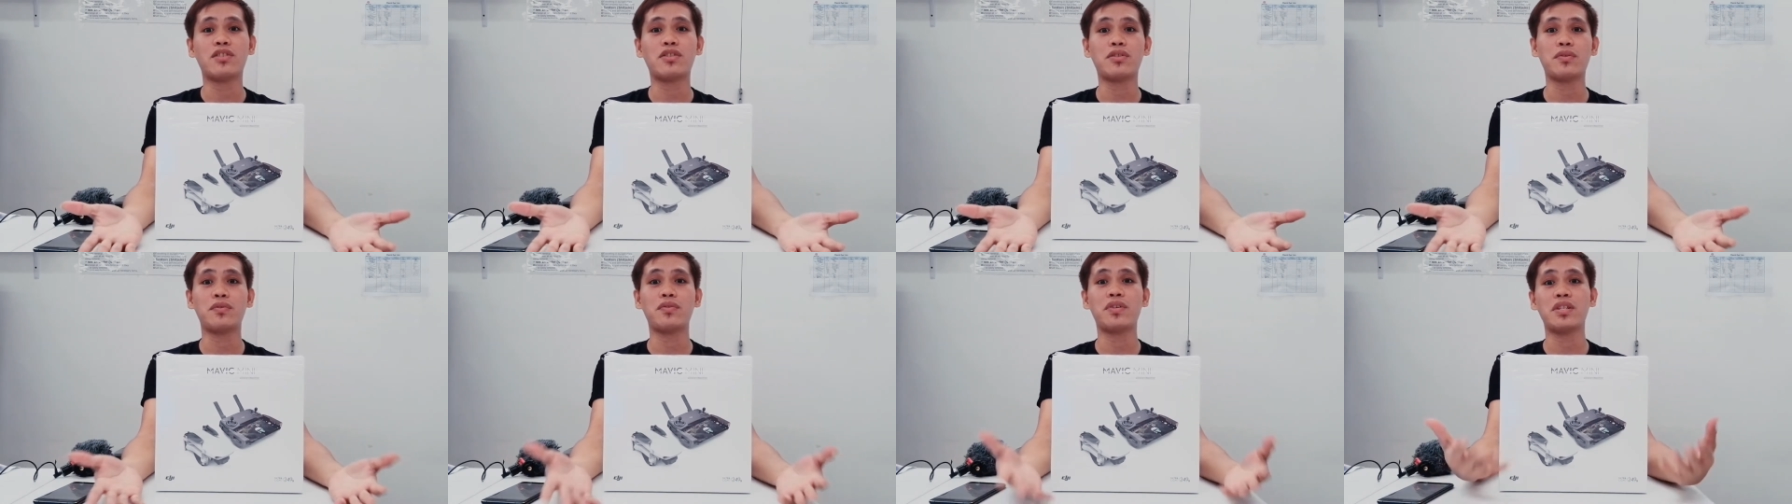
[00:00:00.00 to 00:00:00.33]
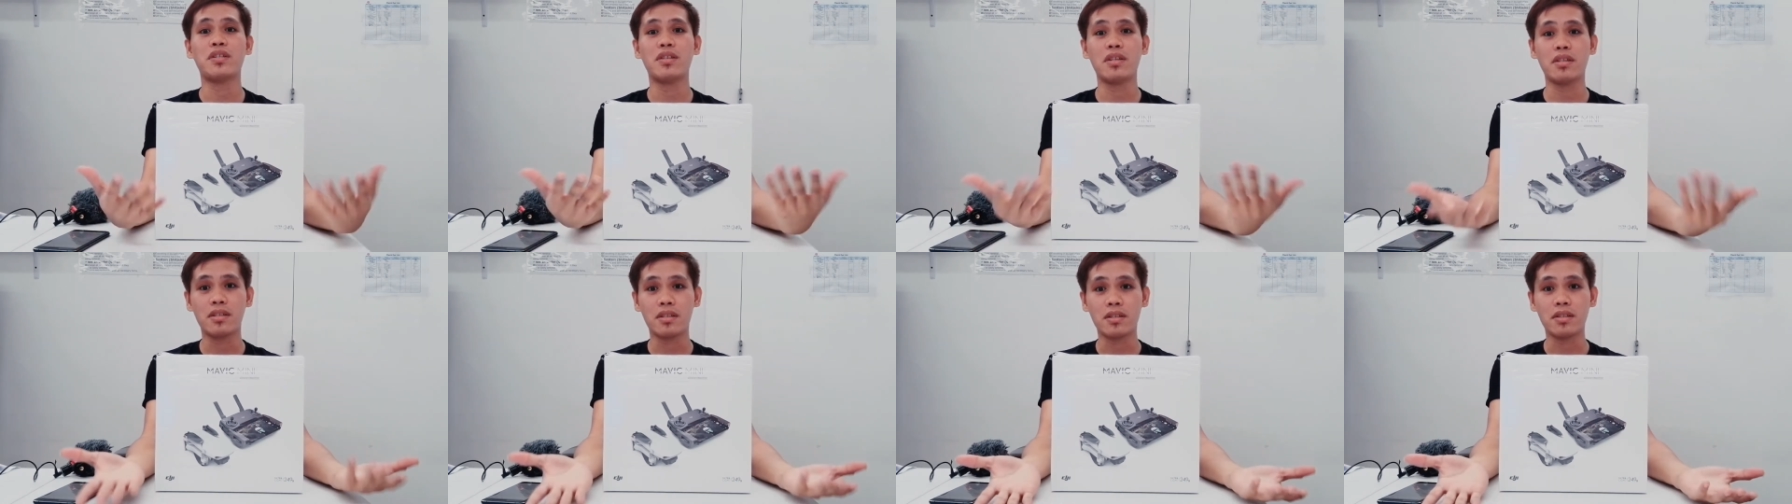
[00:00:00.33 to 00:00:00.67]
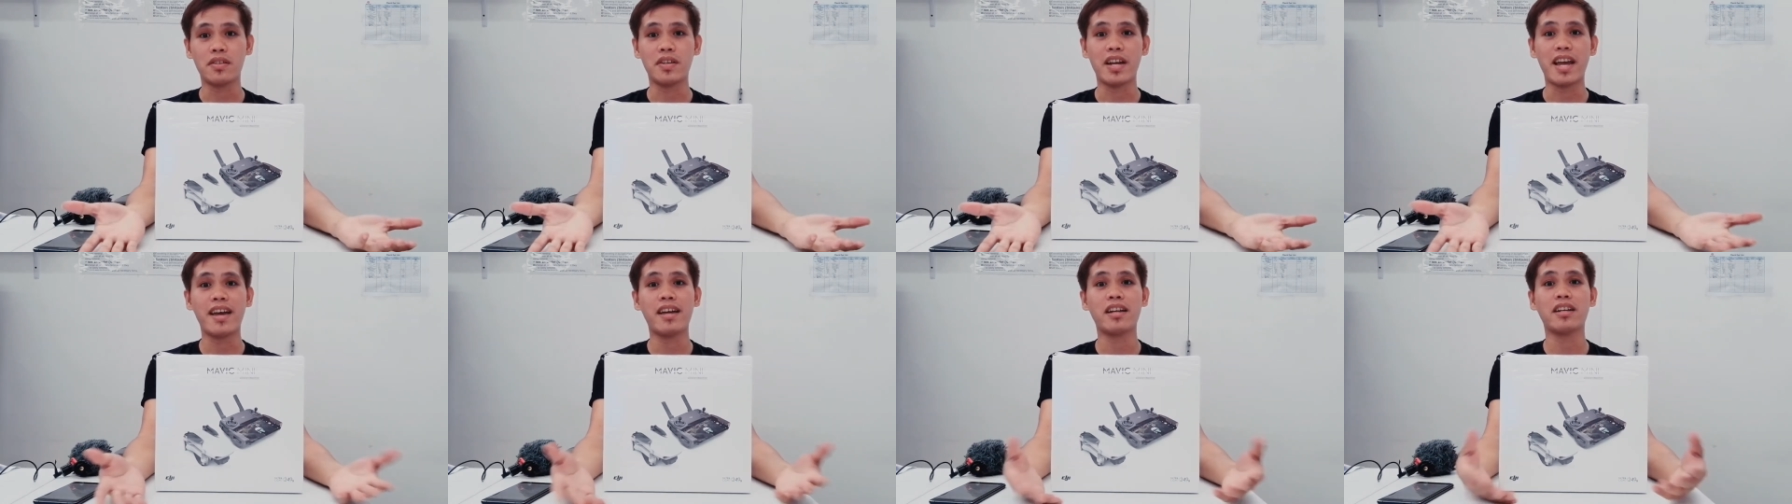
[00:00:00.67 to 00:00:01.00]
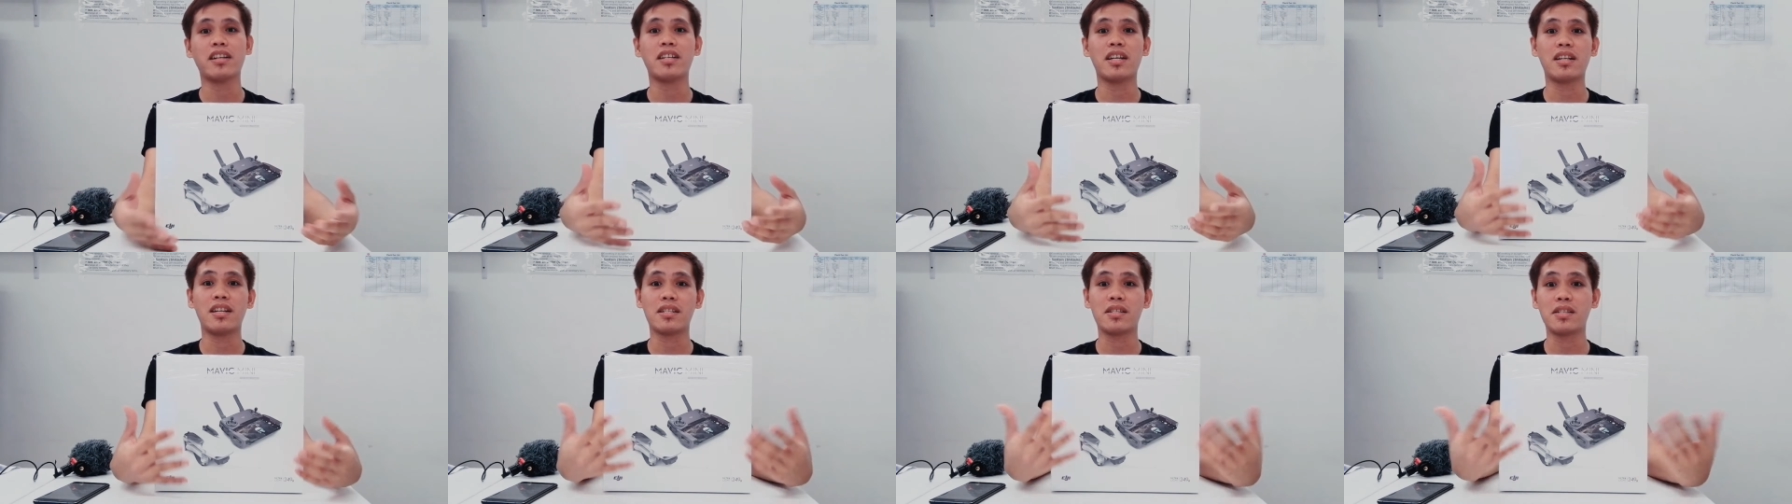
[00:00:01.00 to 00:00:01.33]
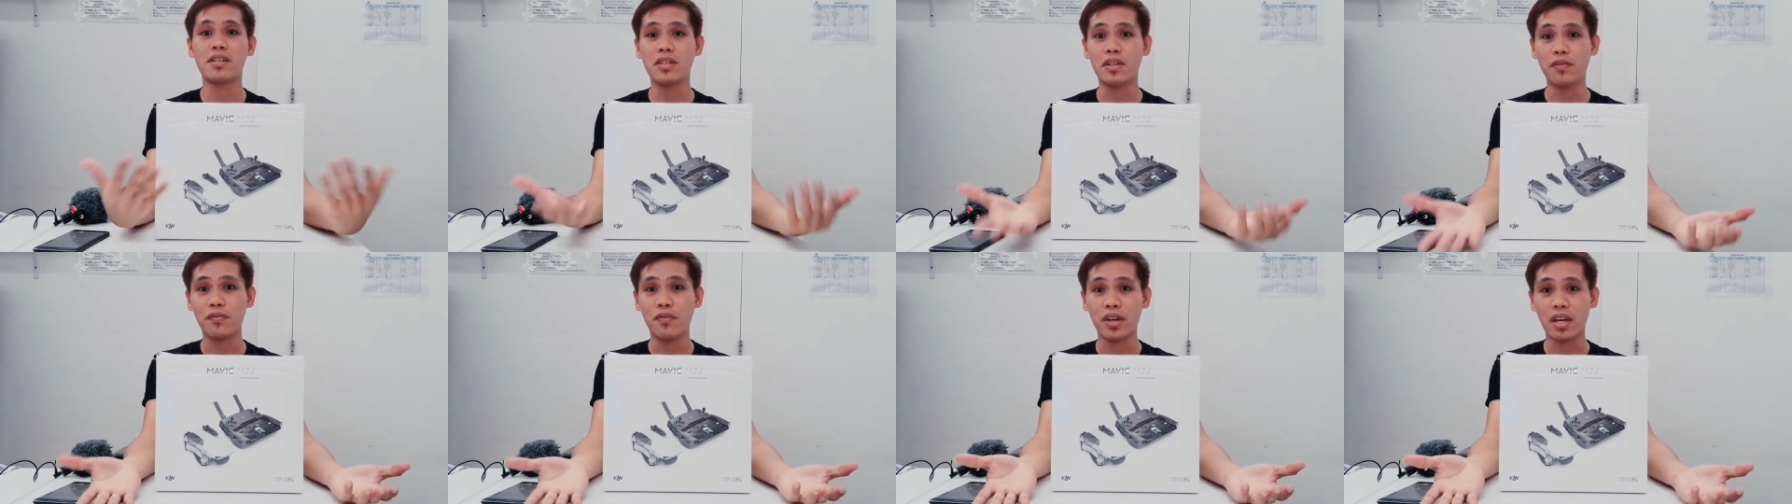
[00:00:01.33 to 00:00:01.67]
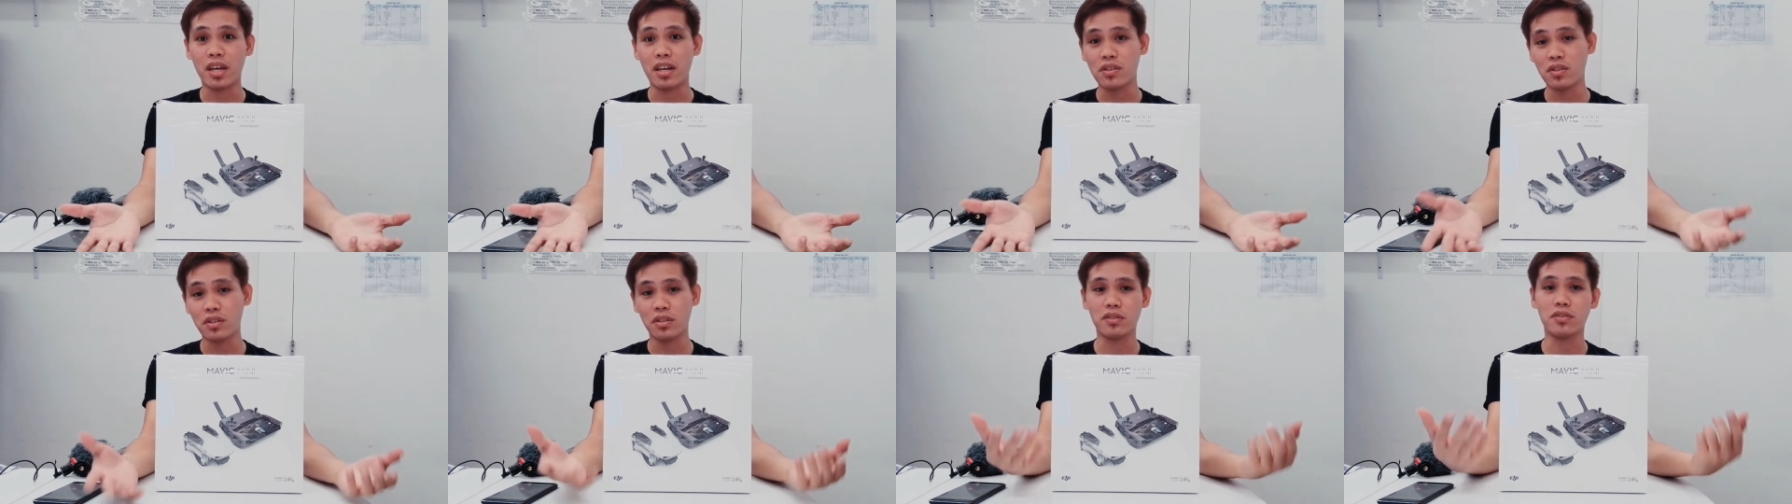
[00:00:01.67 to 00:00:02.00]
to register and get a
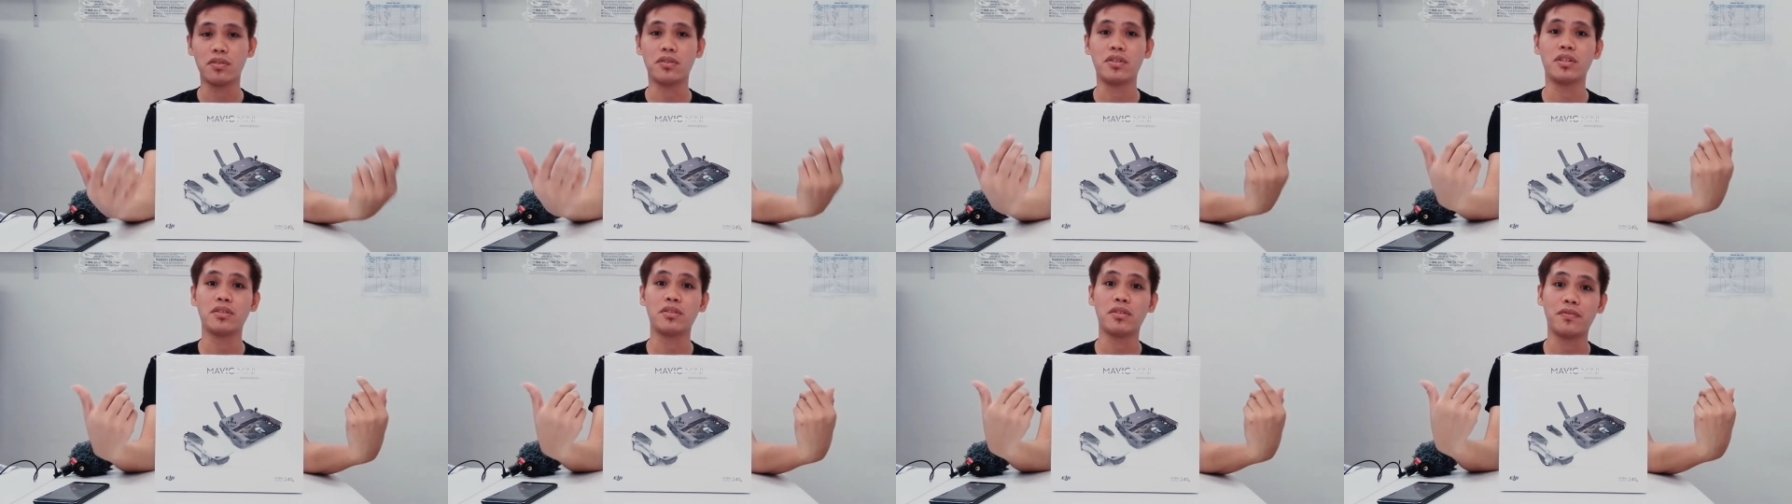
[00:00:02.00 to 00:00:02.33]
certification in order